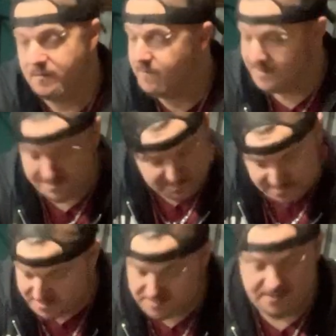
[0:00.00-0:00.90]

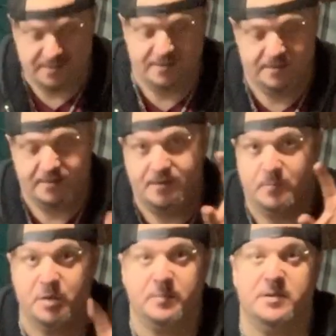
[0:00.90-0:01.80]
Facebook,
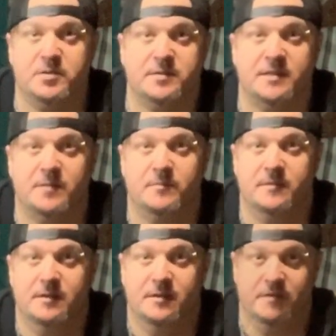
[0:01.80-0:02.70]
put pictures up
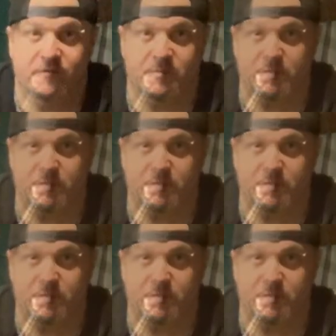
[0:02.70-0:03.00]
from the